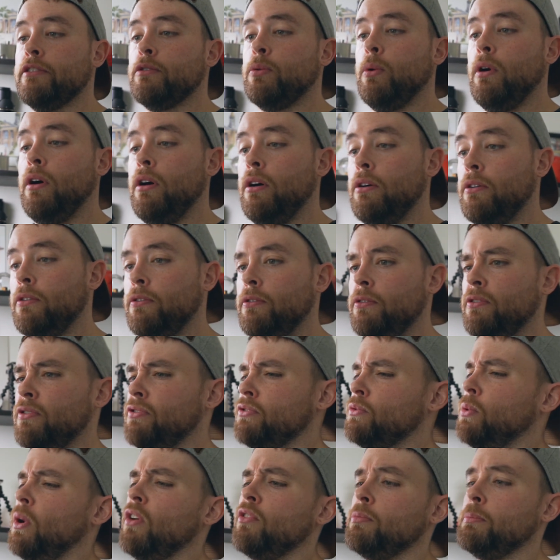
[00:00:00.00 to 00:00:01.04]

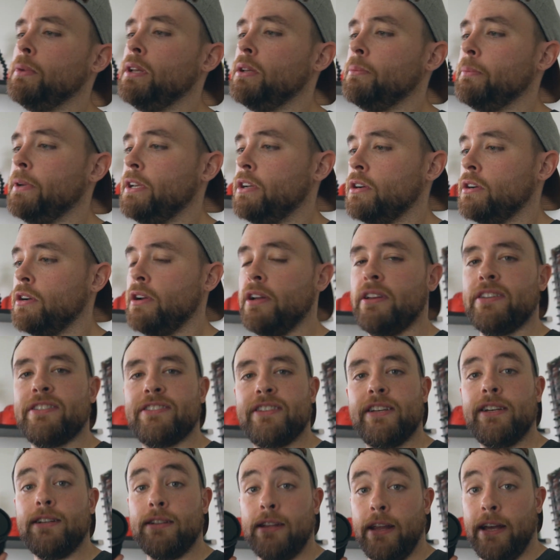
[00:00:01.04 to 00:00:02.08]
12mm
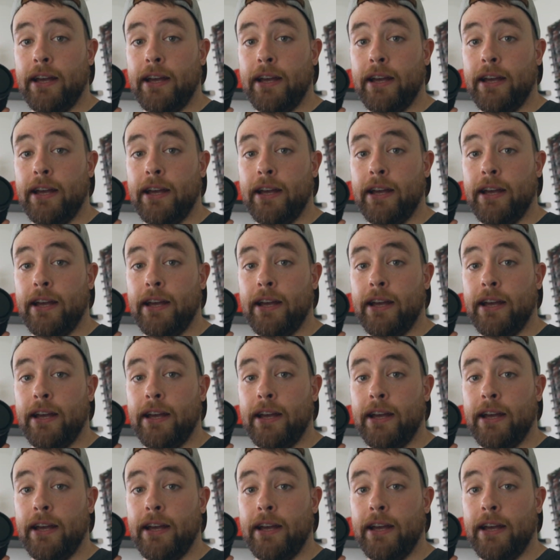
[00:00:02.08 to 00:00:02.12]
Cine